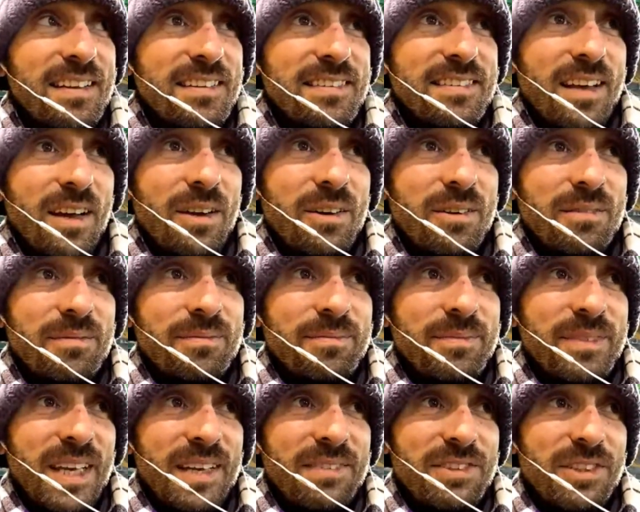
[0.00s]
So
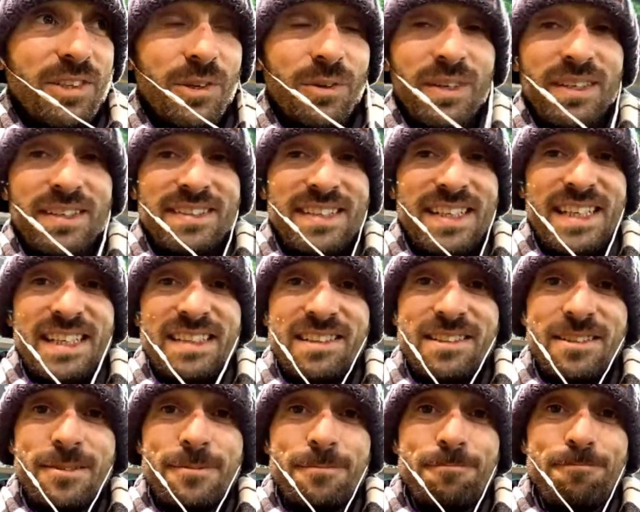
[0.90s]
you have to call it as it
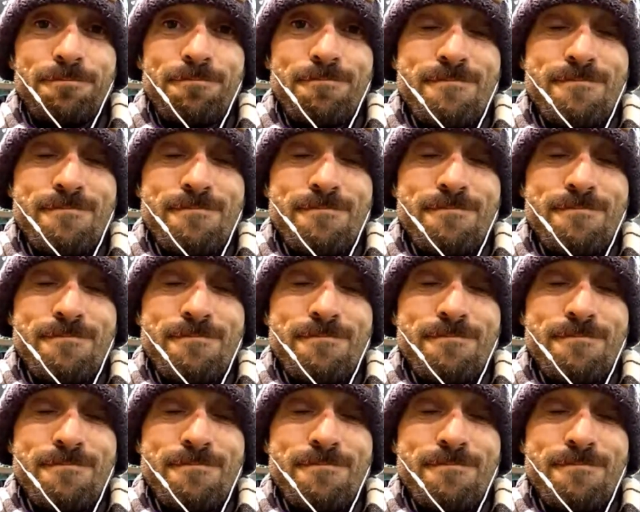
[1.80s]
is.